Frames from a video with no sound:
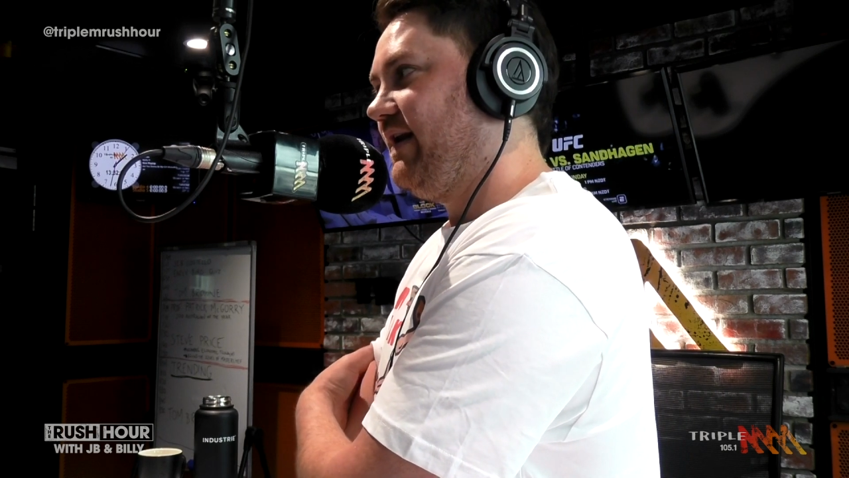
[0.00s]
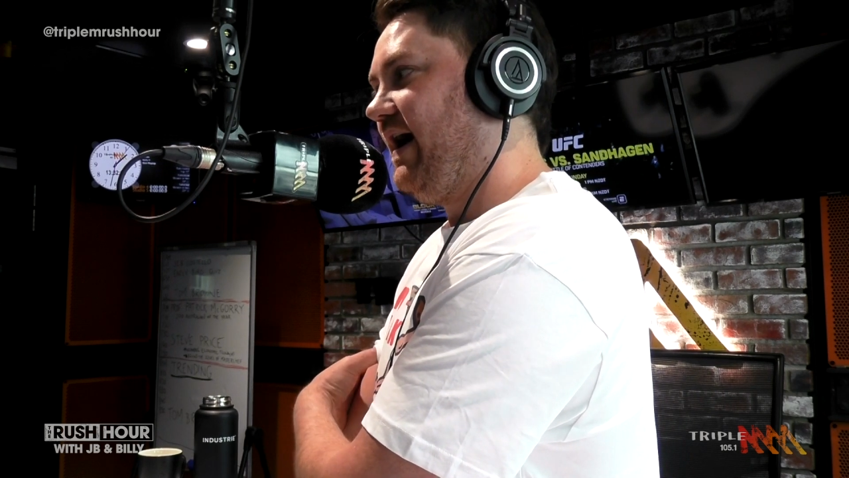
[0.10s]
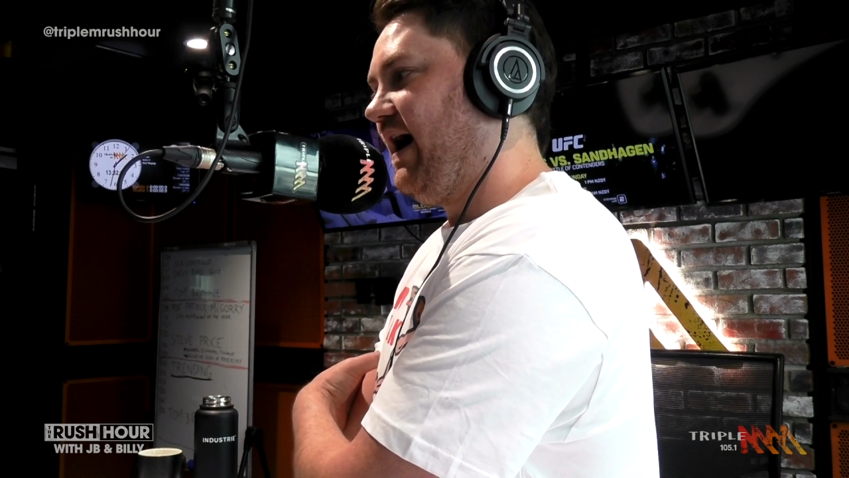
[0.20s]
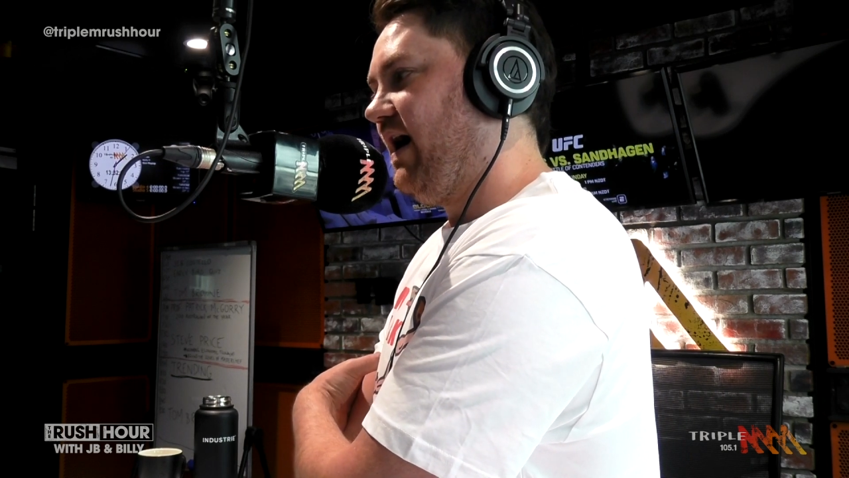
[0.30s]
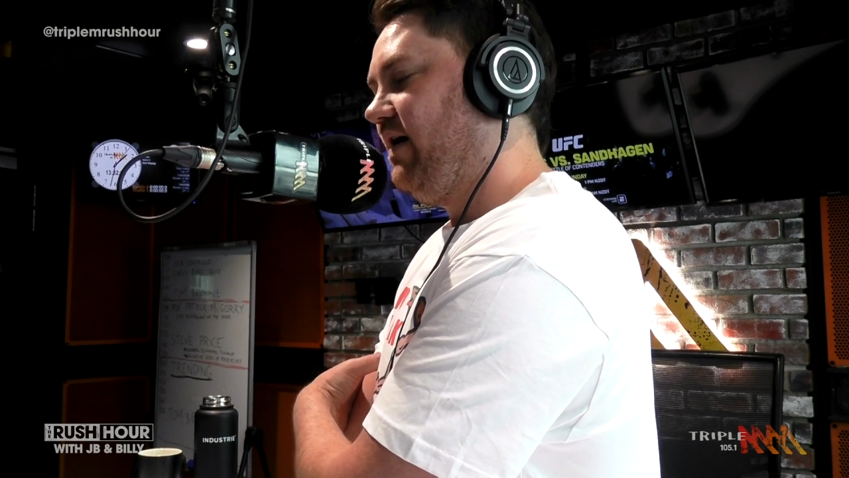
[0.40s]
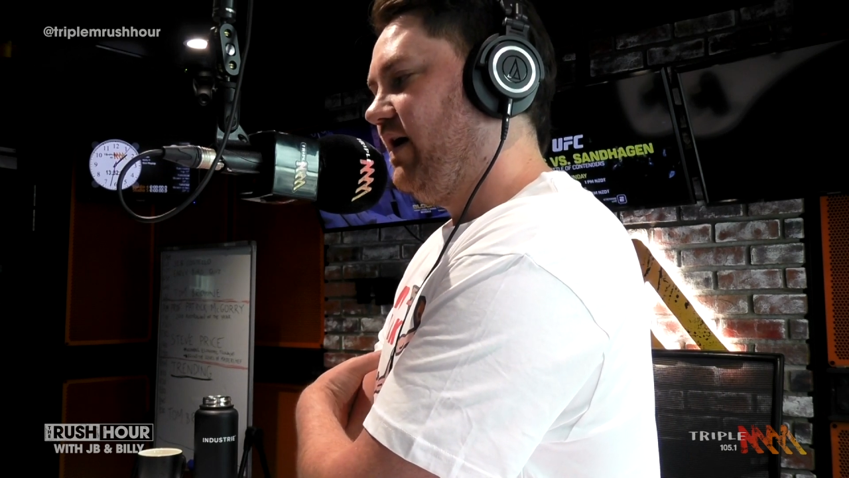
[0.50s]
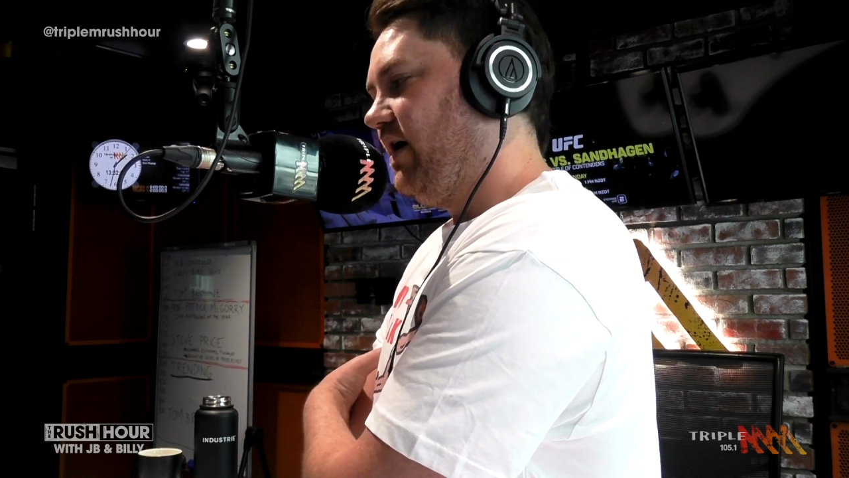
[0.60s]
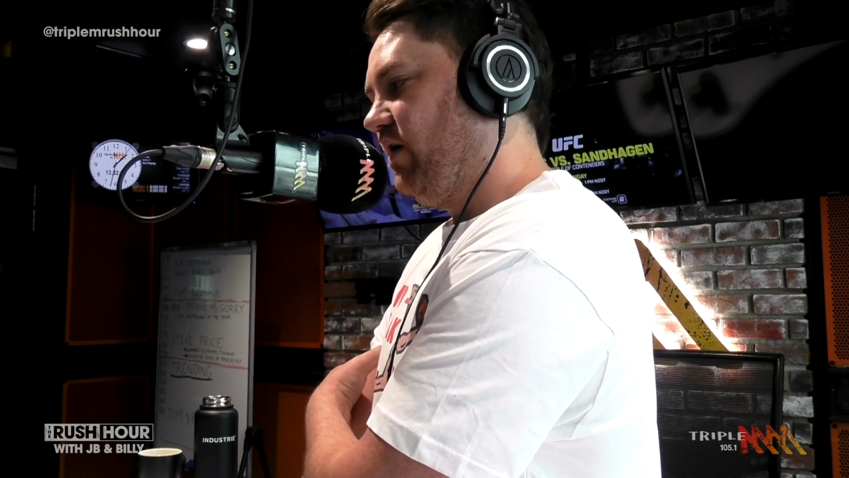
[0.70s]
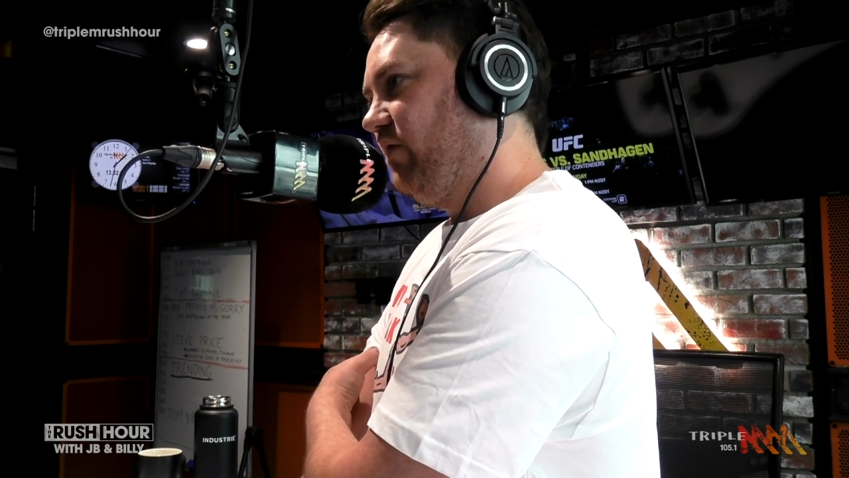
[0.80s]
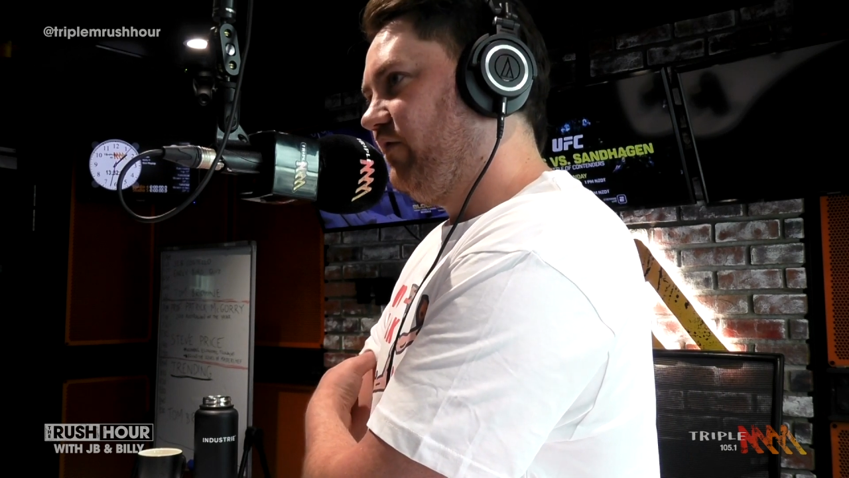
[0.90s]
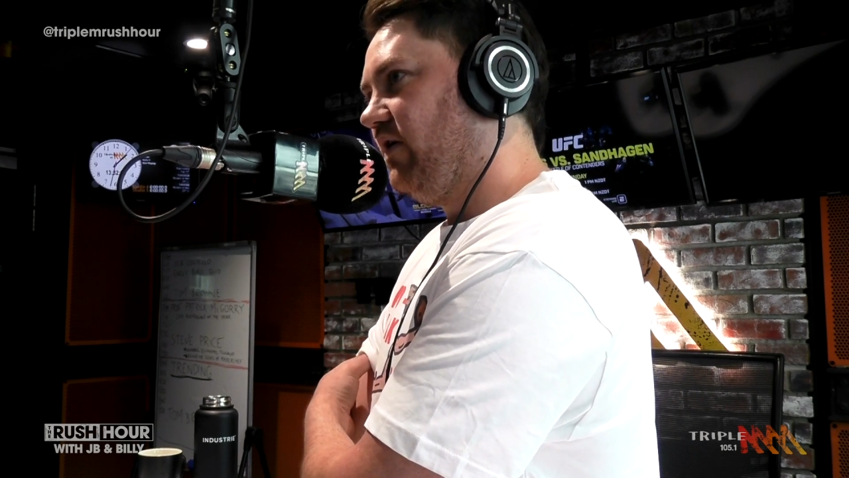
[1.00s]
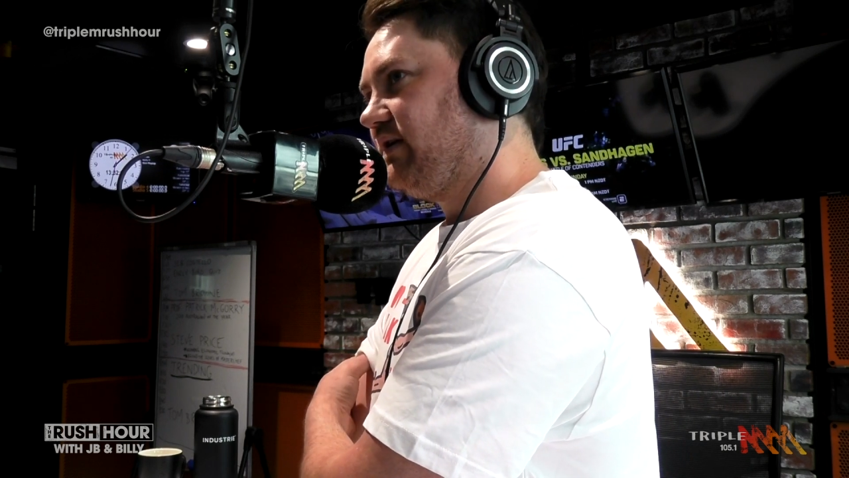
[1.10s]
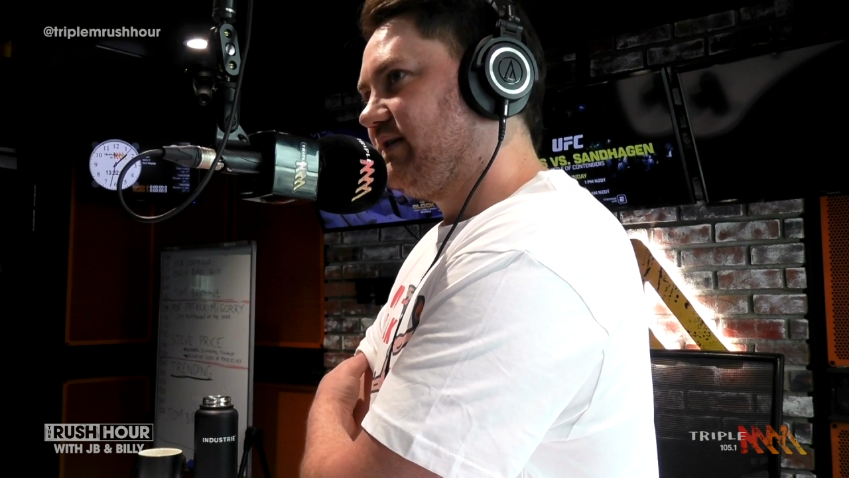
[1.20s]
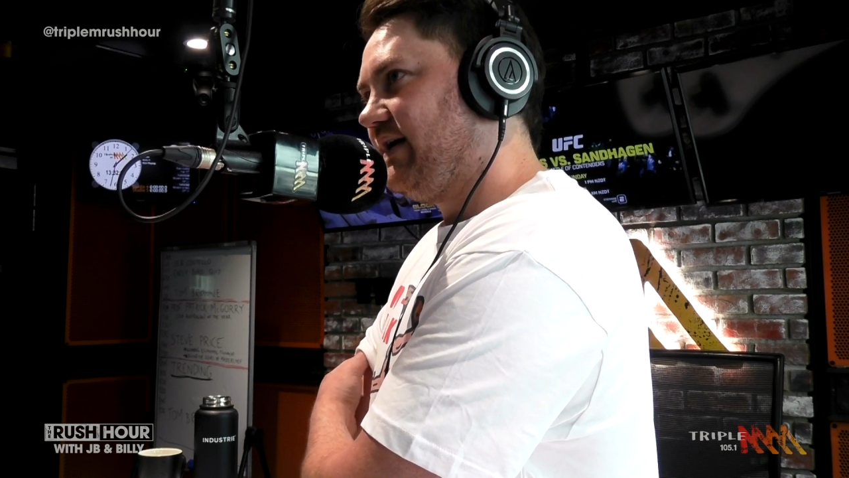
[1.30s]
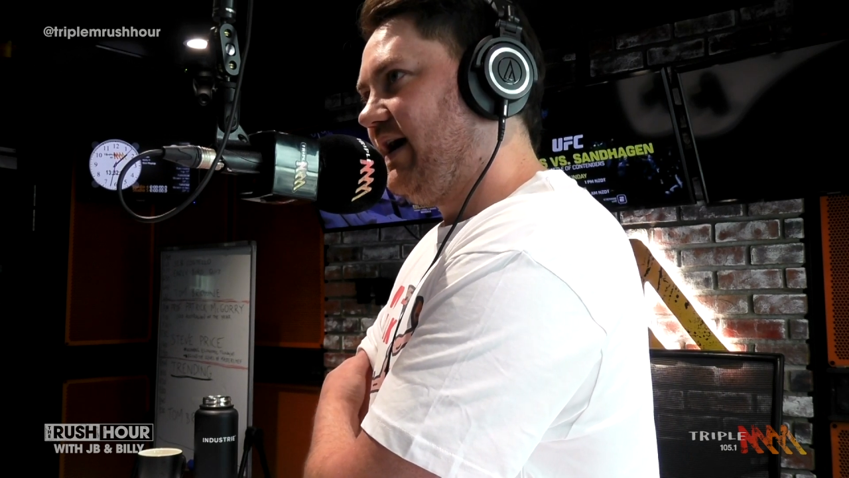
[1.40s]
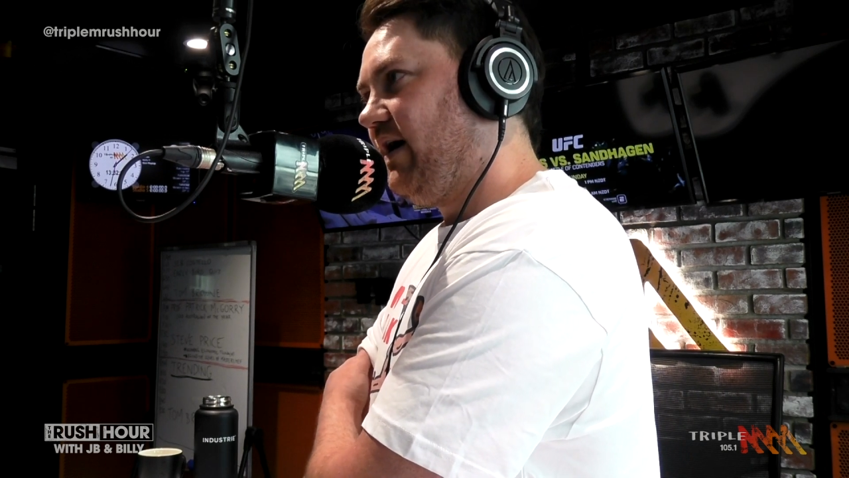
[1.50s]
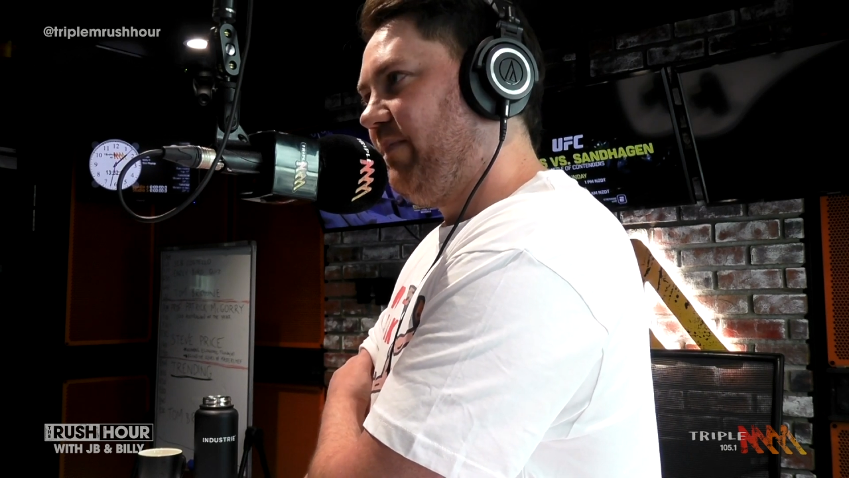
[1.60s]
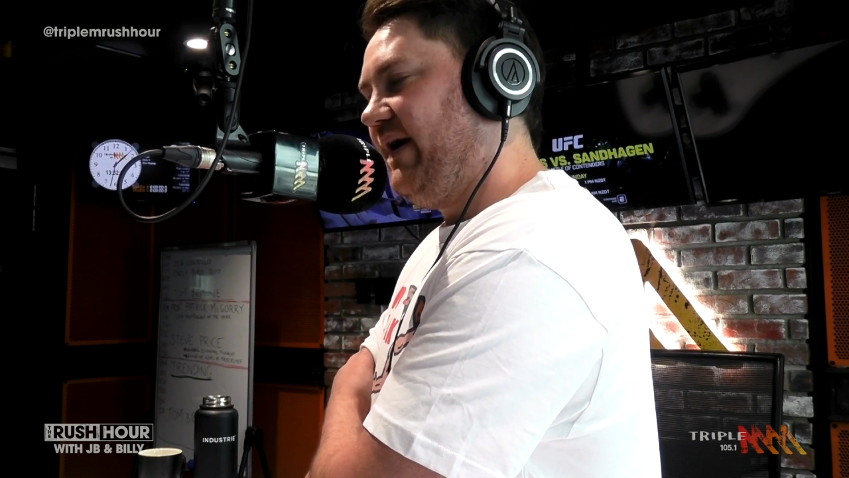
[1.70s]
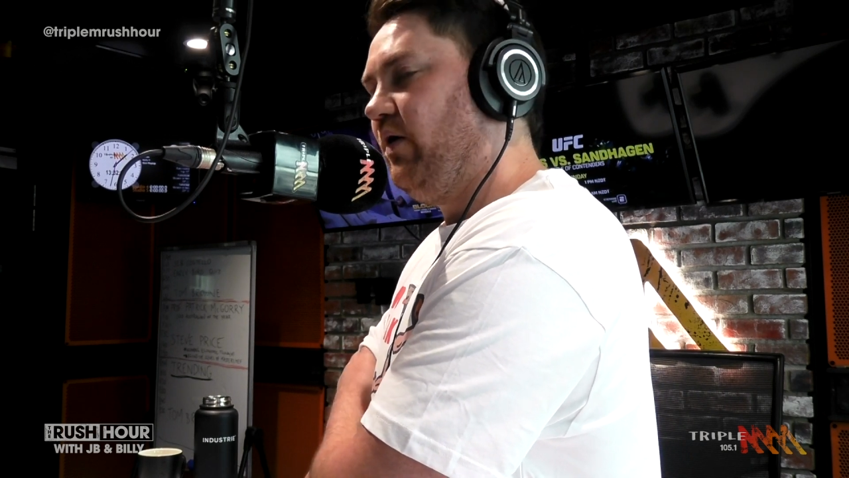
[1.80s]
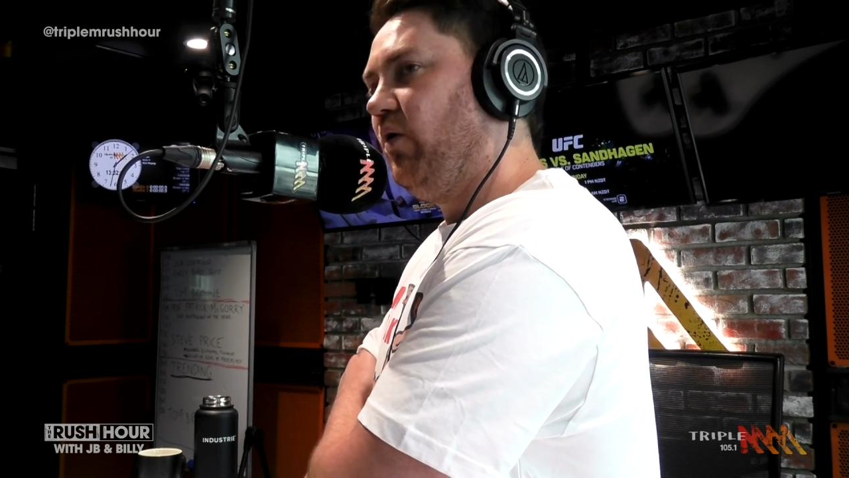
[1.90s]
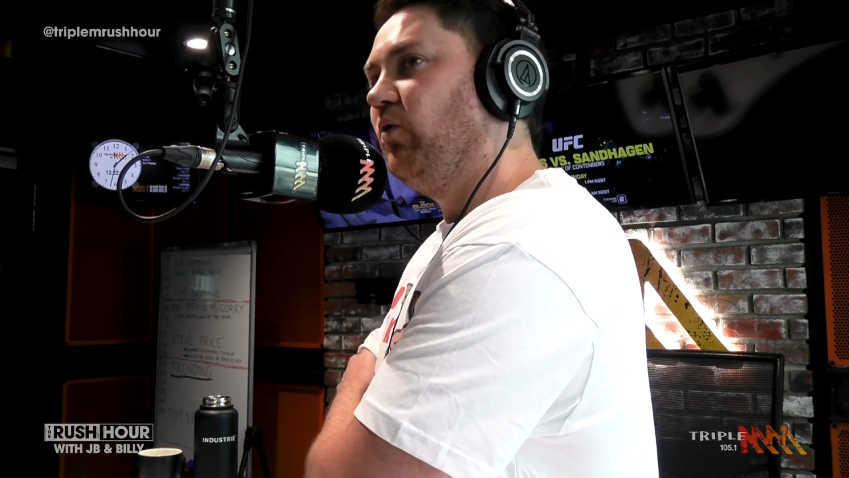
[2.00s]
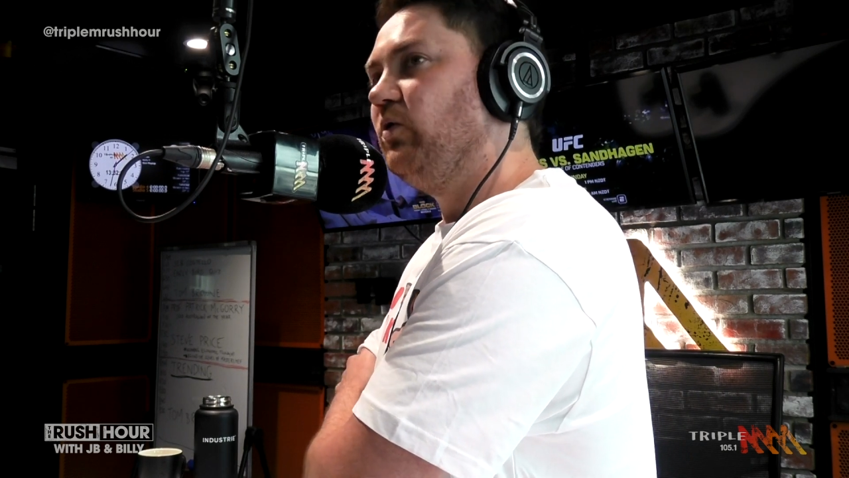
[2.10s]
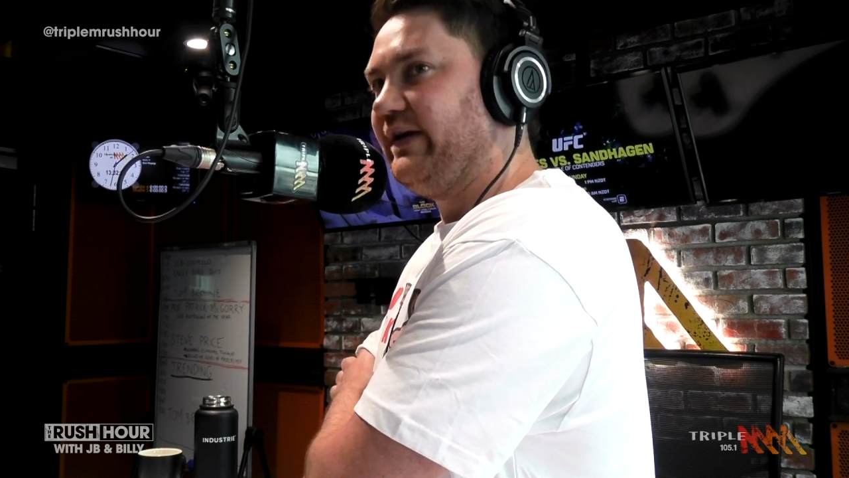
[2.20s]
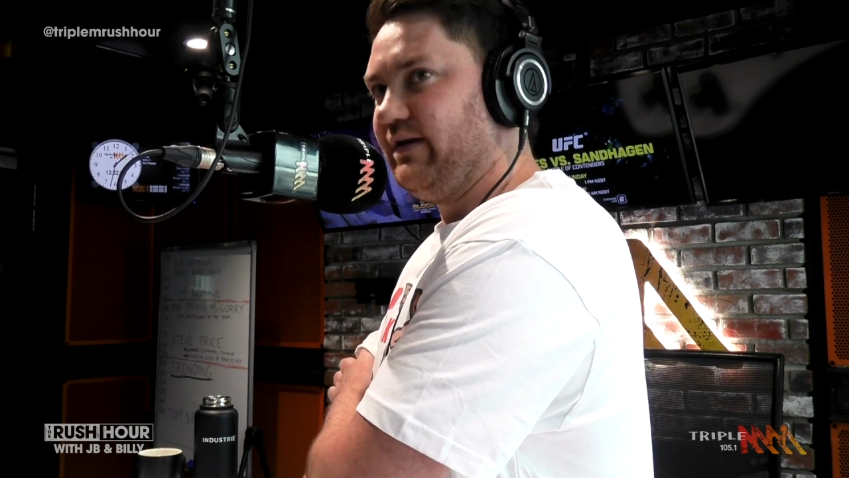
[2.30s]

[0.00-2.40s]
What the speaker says: And we've got Pete Hawley